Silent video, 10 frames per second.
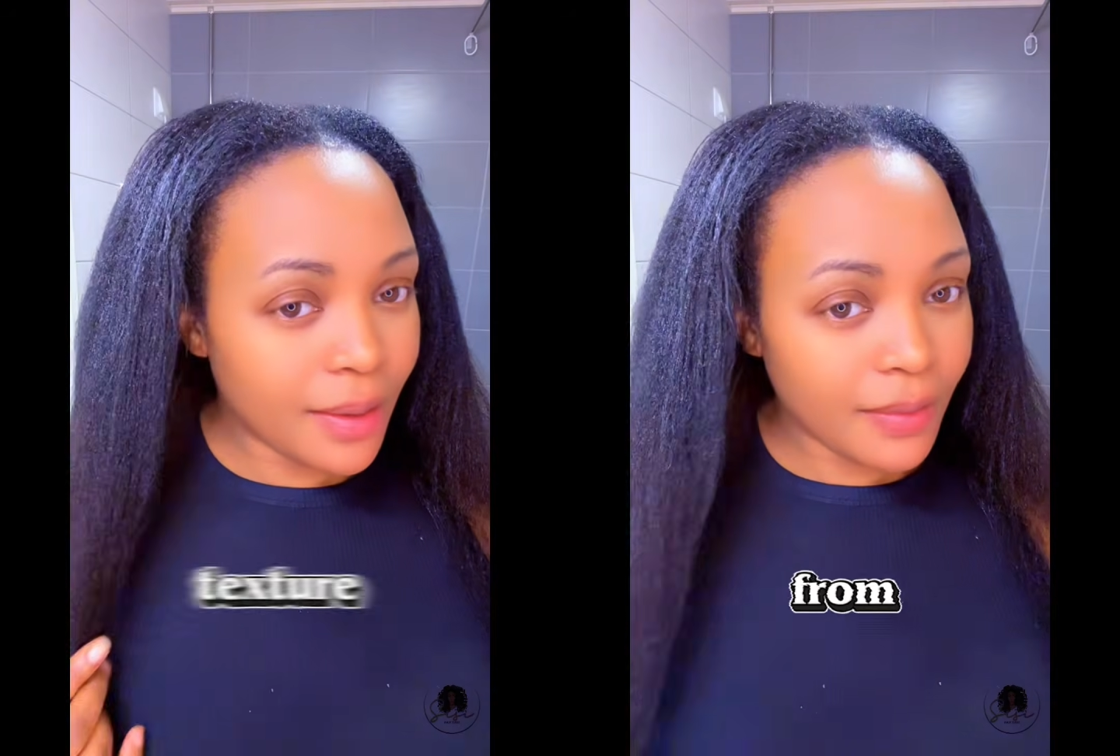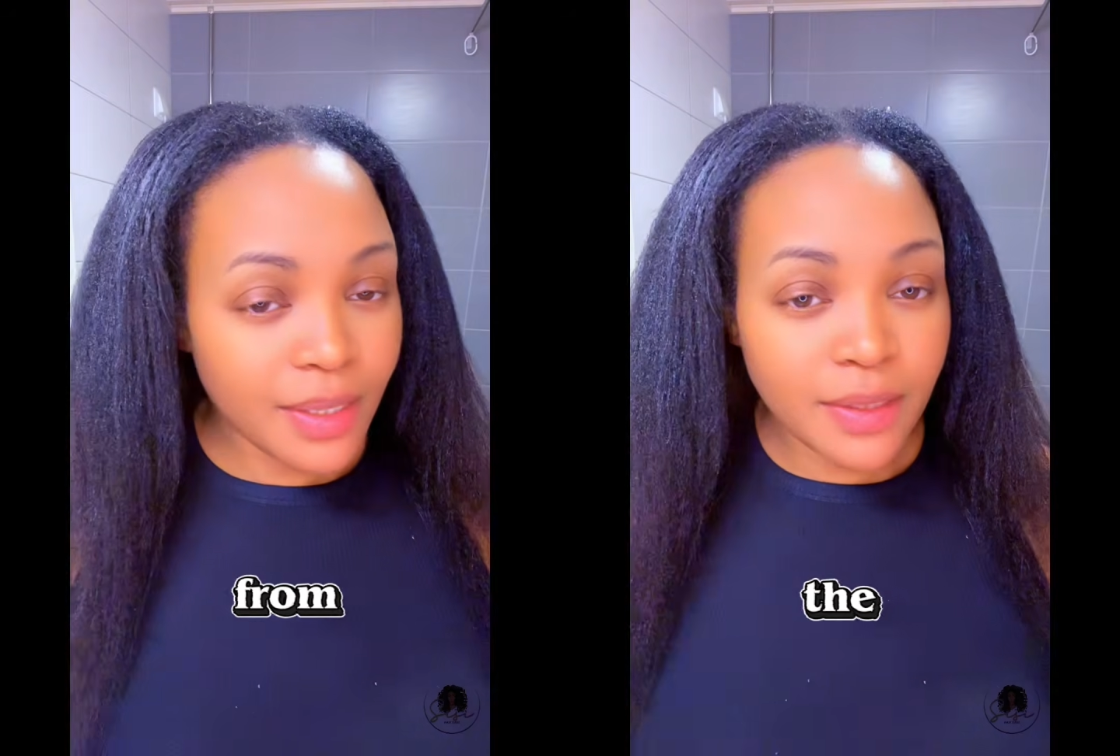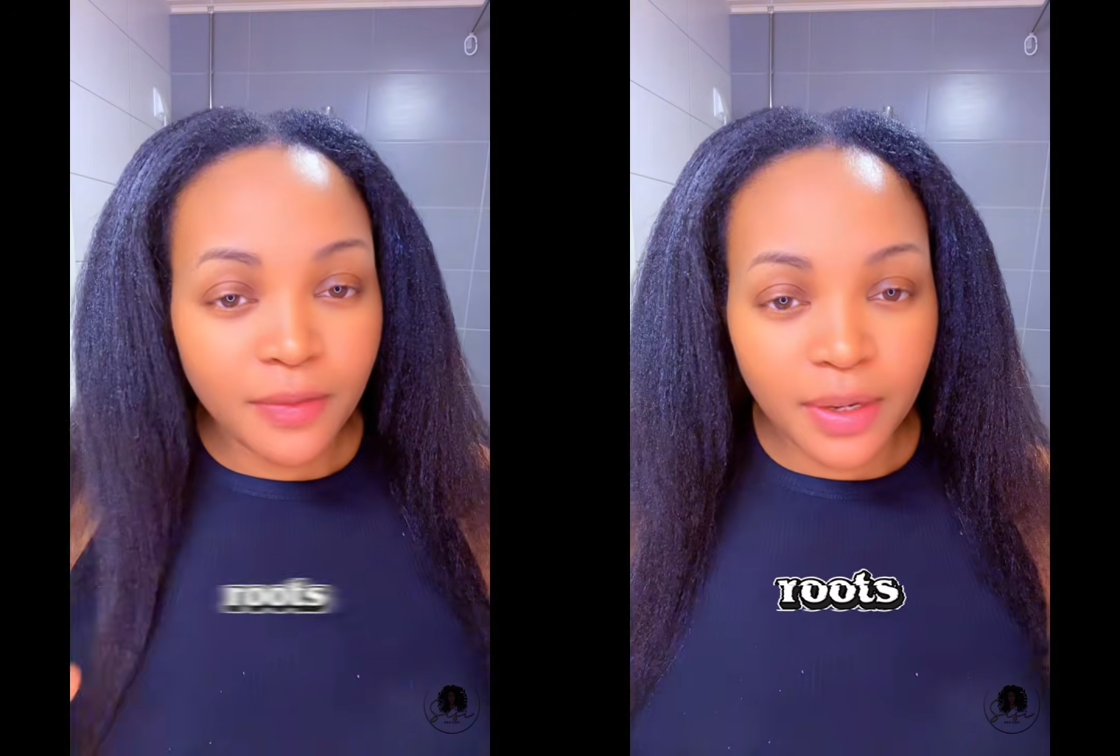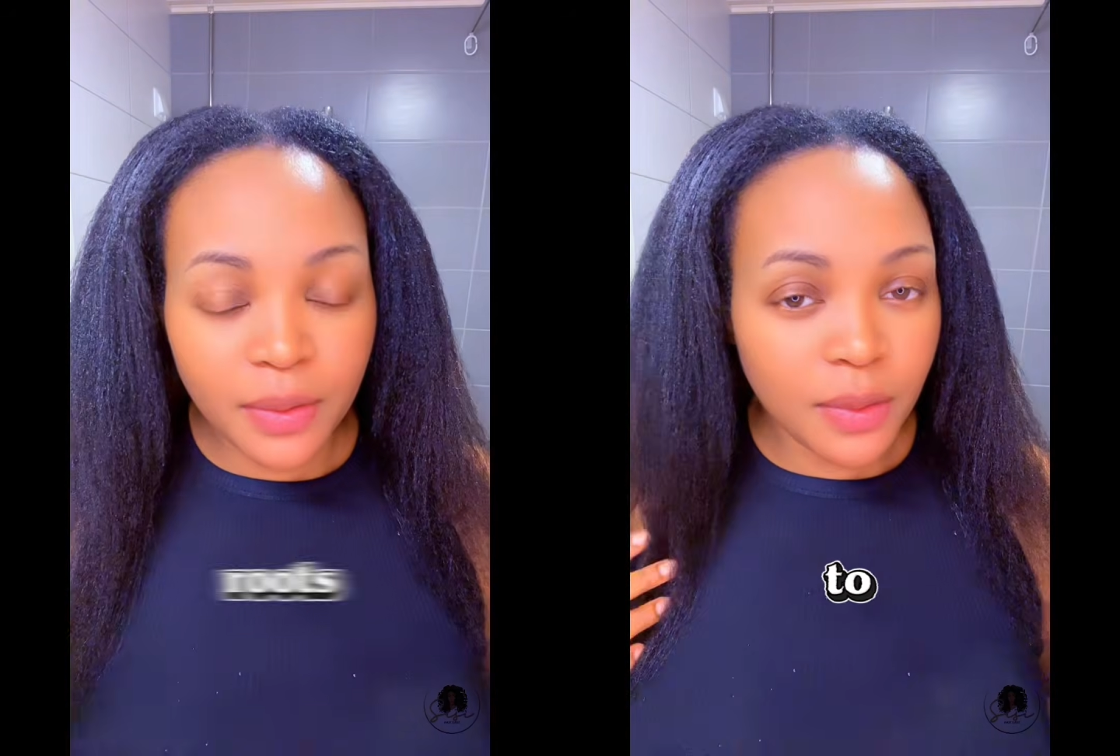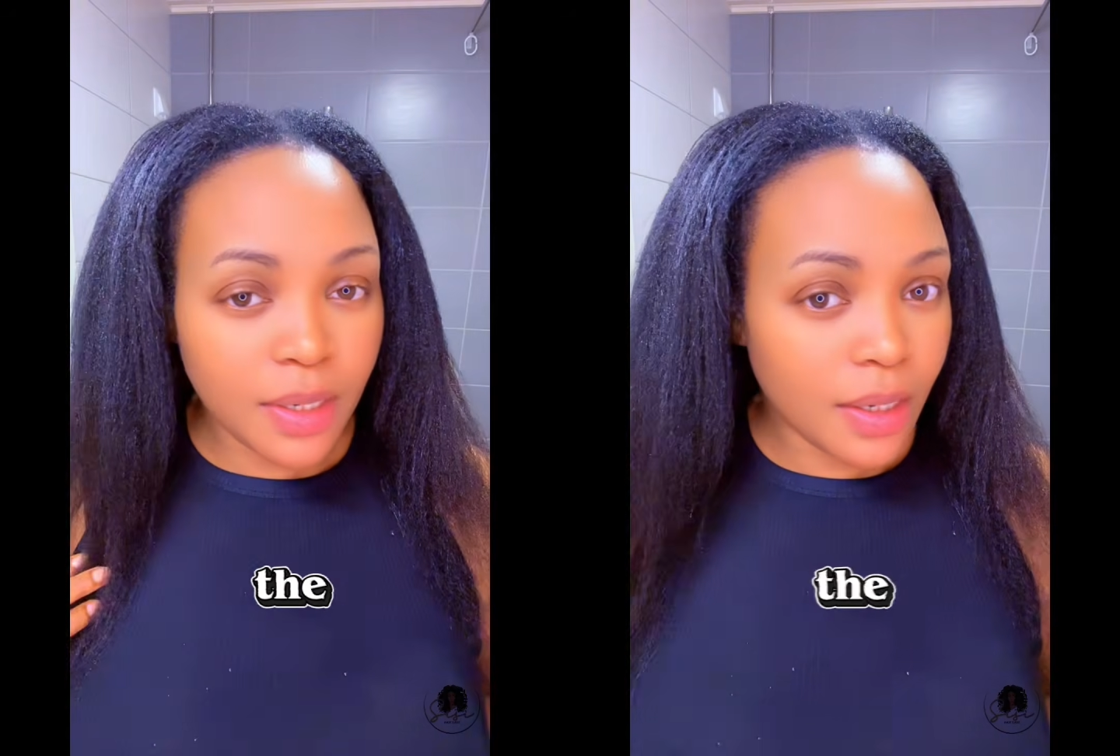from the roots
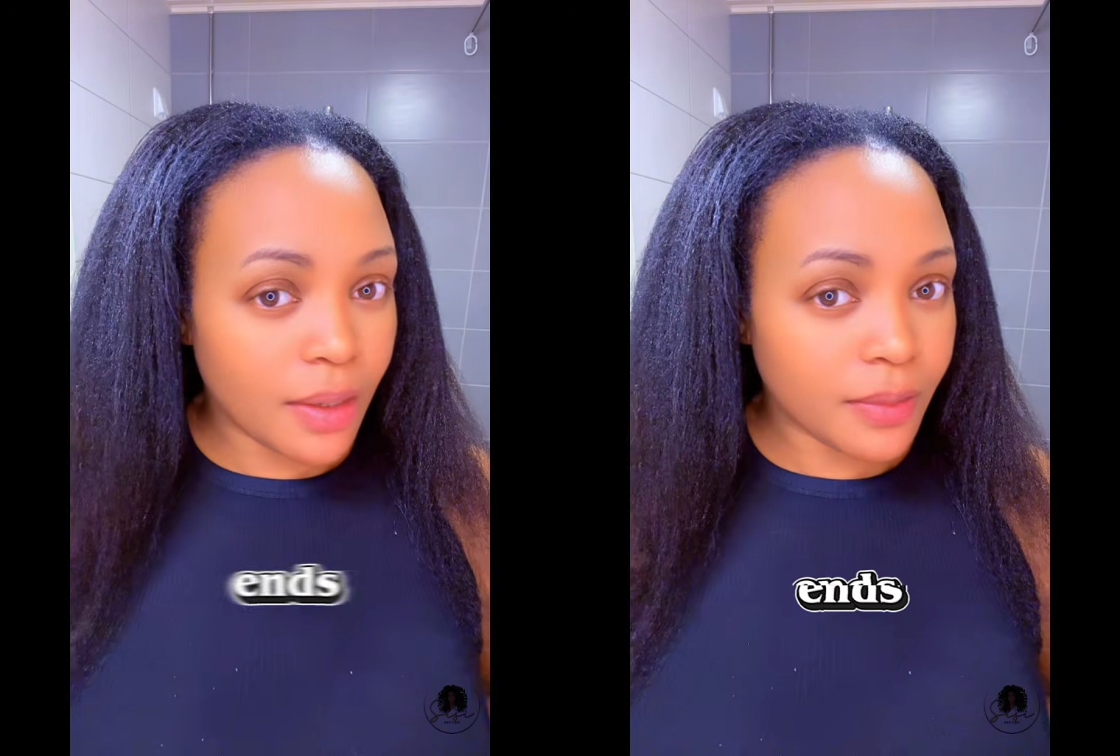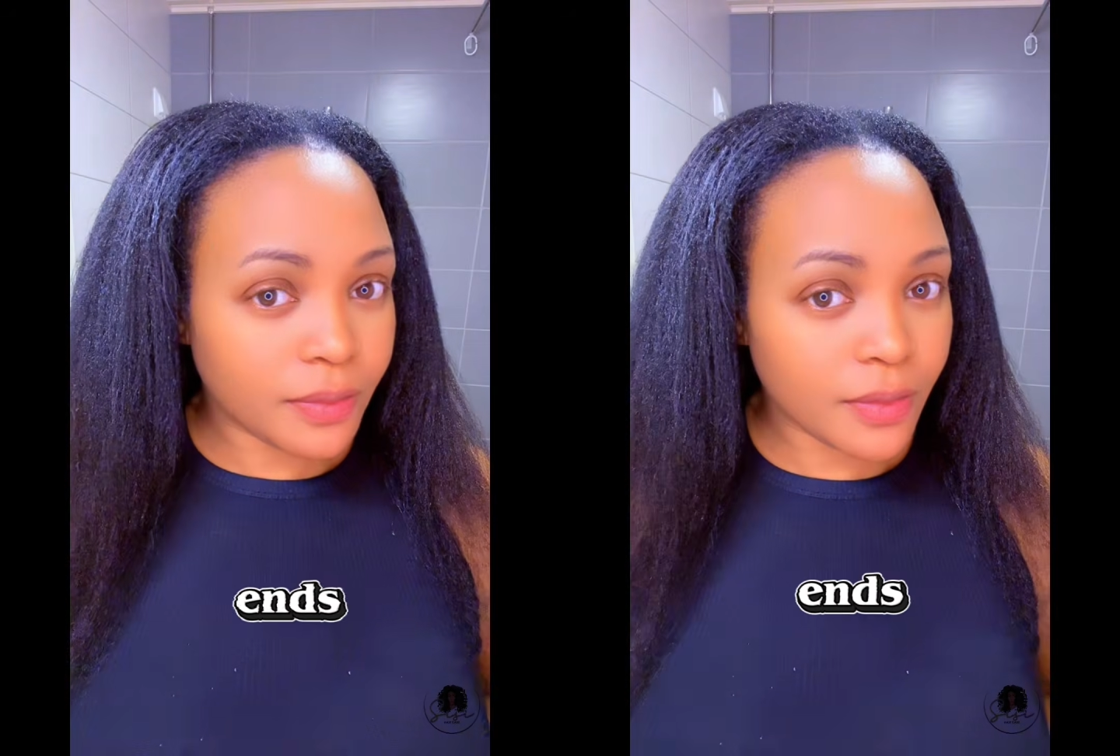to the end,